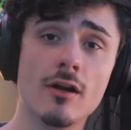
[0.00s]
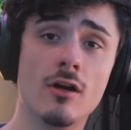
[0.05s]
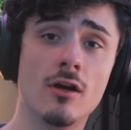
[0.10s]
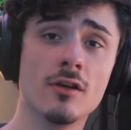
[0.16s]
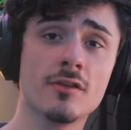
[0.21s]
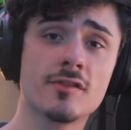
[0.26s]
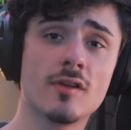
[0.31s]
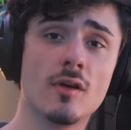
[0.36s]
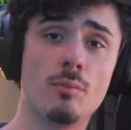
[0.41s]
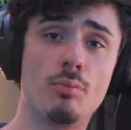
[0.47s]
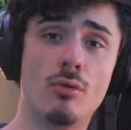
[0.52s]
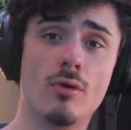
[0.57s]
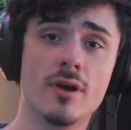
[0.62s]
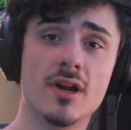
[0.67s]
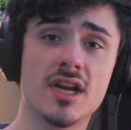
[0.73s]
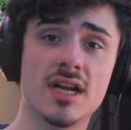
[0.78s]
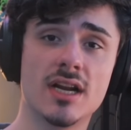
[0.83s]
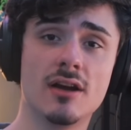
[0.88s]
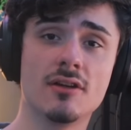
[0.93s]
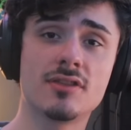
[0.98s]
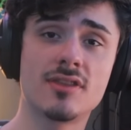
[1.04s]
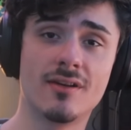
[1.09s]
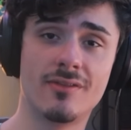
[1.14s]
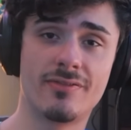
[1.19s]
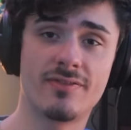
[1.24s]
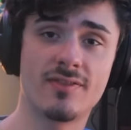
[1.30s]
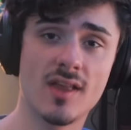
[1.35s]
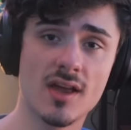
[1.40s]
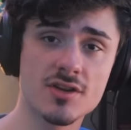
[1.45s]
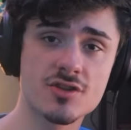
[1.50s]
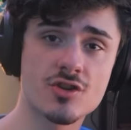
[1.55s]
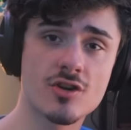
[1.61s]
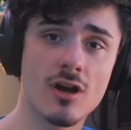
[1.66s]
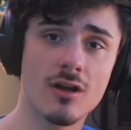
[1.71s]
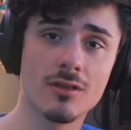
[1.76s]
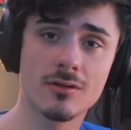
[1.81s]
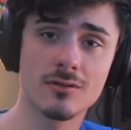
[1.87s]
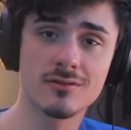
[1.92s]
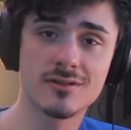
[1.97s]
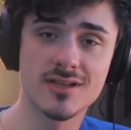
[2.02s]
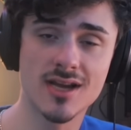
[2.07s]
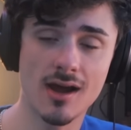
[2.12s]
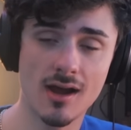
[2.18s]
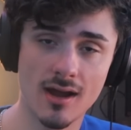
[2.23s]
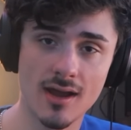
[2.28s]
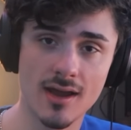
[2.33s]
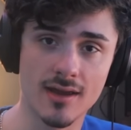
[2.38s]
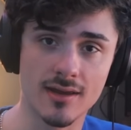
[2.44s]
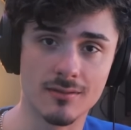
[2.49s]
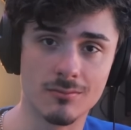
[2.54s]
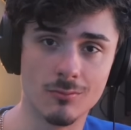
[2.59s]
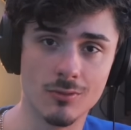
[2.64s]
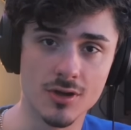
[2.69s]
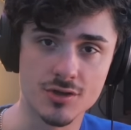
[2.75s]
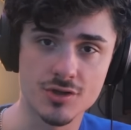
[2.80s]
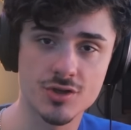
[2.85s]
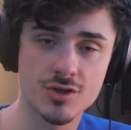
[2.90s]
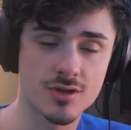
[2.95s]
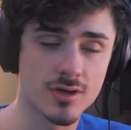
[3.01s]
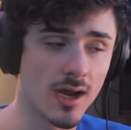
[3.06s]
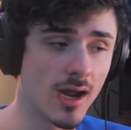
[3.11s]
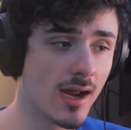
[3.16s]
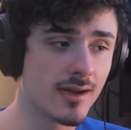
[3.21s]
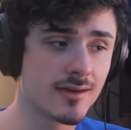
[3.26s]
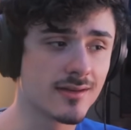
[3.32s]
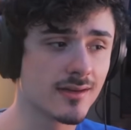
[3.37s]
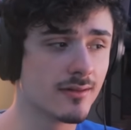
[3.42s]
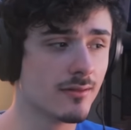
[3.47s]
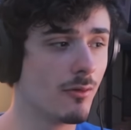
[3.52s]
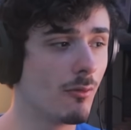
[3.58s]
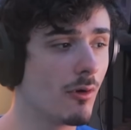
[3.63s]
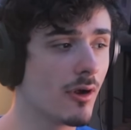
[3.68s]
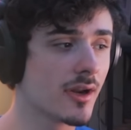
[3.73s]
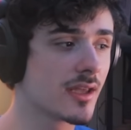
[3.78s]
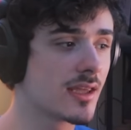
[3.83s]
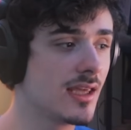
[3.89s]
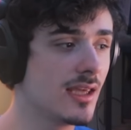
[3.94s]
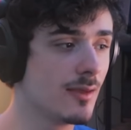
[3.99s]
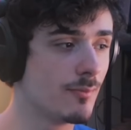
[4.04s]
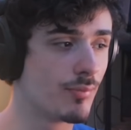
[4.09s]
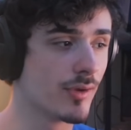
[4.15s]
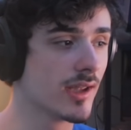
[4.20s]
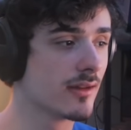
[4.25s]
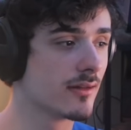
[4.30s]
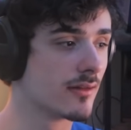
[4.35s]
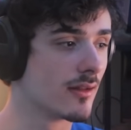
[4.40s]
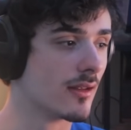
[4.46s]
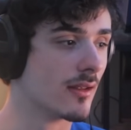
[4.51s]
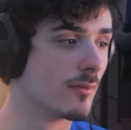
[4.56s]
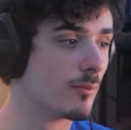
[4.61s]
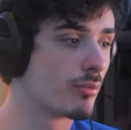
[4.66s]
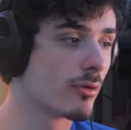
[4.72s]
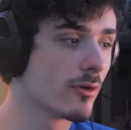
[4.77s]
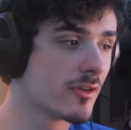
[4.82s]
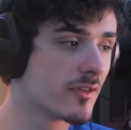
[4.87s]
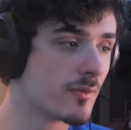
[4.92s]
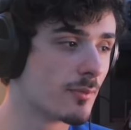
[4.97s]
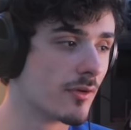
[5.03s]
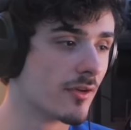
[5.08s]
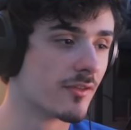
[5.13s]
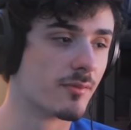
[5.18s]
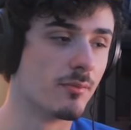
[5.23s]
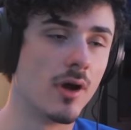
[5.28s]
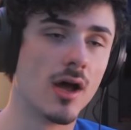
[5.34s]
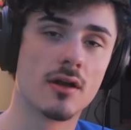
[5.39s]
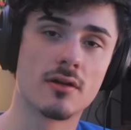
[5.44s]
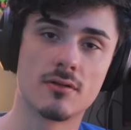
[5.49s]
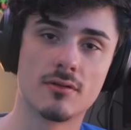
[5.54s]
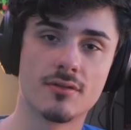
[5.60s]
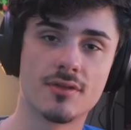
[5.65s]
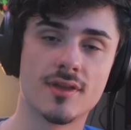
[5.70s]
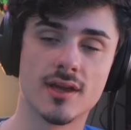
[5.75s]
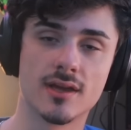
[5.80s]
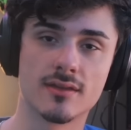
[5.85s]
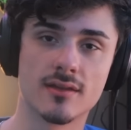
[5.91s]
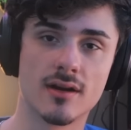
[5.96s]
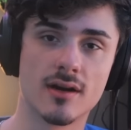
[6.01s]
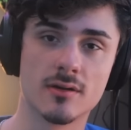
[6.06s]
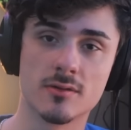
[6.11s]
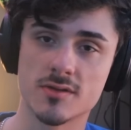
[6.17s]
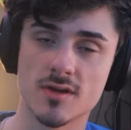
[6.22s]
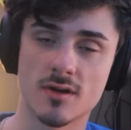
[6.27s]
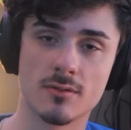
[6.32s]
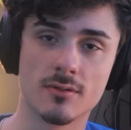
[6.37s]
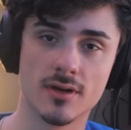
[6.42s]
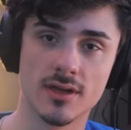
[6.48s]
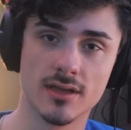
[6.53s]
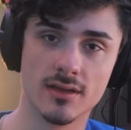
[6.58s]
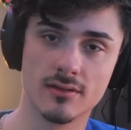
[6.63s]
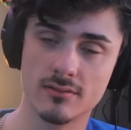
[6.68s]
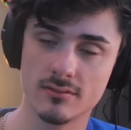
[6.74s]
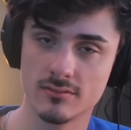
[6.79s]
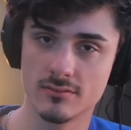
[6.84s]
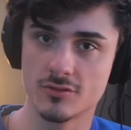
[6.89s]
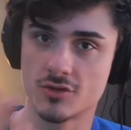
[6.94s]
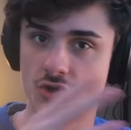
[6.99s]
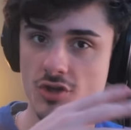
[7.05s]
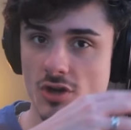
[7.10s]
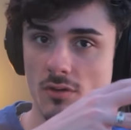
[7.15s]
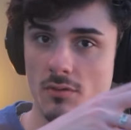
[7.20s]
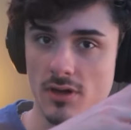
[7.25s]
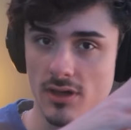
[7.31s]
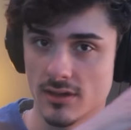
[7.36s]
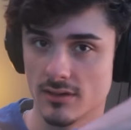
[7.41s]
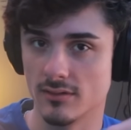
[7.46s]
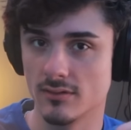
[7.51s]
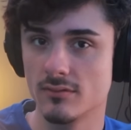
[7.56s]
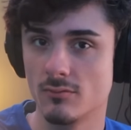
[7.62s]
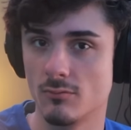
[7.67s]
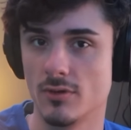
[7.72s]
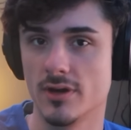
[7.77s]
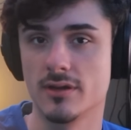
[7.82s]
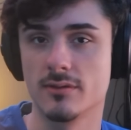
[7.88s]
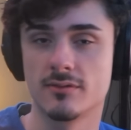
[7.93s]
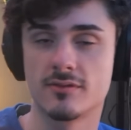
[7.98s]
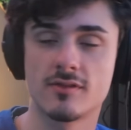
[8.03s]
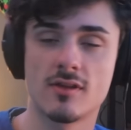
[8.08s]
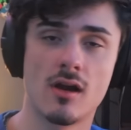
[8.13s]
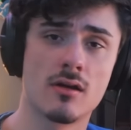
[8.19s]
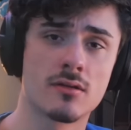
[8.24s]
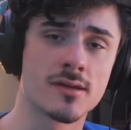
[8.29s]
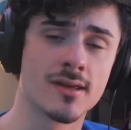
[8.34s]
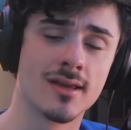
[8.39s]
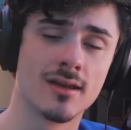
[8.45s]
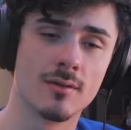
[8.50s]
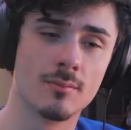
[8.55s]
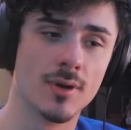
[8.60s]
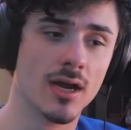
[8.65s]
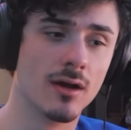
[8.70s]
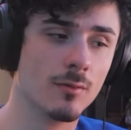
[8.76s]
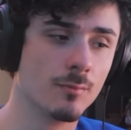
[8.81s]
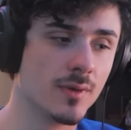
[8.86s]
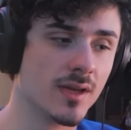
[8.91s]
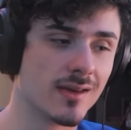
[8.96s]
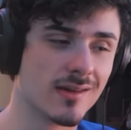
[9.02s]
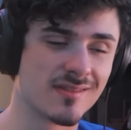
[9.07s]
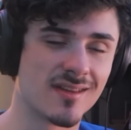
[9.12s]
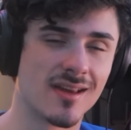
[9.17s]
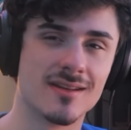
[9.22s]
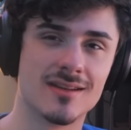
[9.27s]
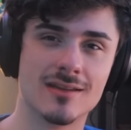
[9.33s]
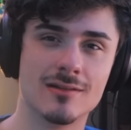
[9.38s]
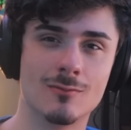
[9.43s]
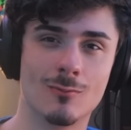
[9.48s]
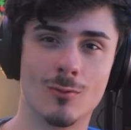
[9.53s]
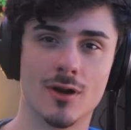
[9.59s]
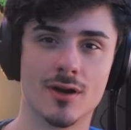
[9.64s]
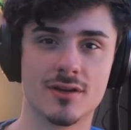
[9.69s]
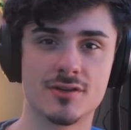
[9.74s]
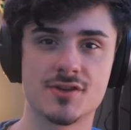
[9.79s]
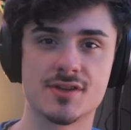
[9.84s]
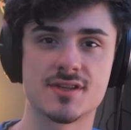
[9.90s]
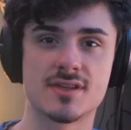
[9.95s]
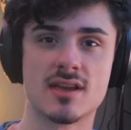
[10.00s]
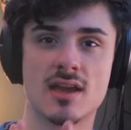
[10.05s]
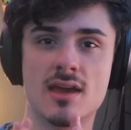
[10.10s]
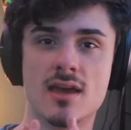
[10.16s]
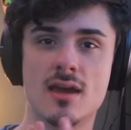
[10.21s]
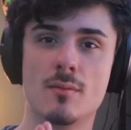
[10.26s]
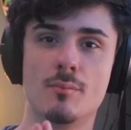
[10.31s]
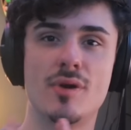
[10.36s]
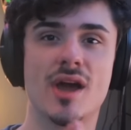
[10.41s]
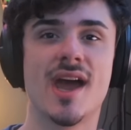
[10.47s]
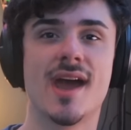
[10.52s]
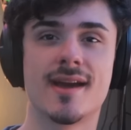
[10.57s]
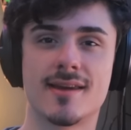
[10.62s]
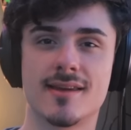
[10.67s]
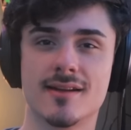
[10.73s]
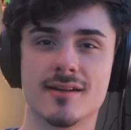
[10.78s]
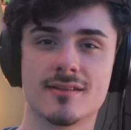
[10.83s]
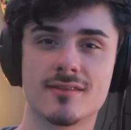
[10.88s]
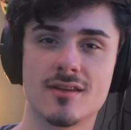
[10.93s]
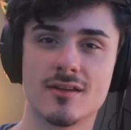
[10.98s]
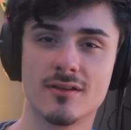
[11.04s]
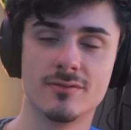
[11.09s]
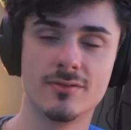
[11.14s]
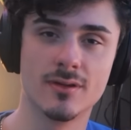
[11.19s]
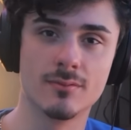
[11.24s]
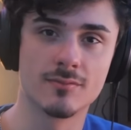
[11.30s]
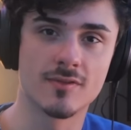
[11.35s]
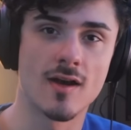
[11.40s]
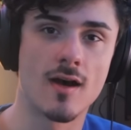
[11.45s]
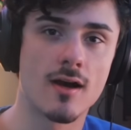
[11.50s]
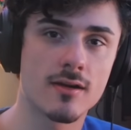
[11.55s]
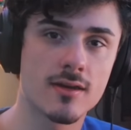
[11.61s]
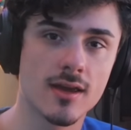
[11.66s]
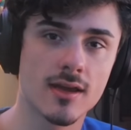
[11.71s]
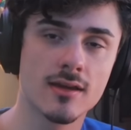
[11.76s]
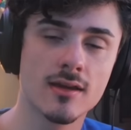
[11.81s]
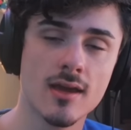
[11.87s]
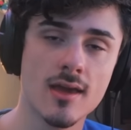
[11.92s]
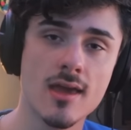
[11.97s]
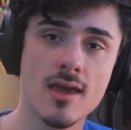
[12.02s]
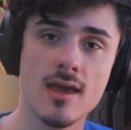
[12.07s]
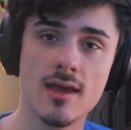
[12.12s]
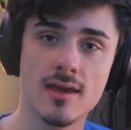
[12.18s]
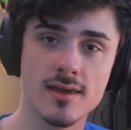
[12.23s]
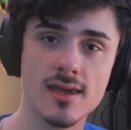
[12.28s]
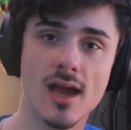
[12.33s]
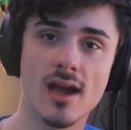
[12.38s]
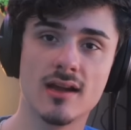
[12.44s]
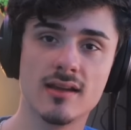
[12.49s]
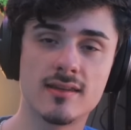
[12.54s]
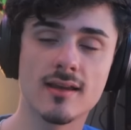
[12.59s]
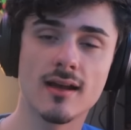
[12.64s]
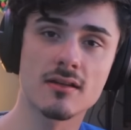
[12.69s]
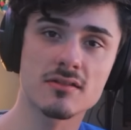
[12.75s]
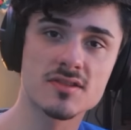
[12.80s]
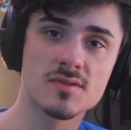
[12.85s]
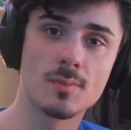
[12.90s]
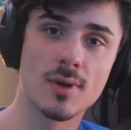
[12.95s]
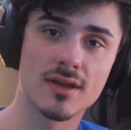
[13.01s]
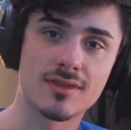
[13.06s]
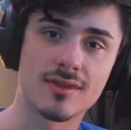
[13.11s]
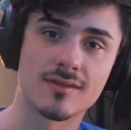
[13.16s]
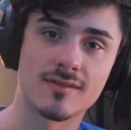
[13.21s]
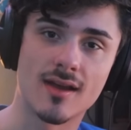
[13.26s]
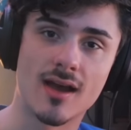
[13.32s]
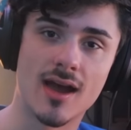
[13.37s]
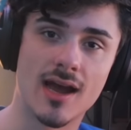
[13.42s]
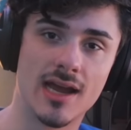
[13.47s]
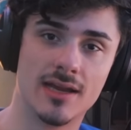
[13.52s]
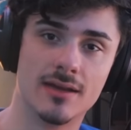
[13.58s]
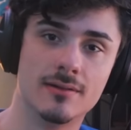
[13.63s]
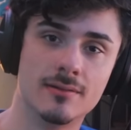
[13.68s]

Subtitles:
also pointed out the flesh-colored tie, which I didn't want to keep in the principal's model thing that I was already showing what he was talking about, because I didn't want to just pack in a ton of him talking. Yeah, he talks about the tie.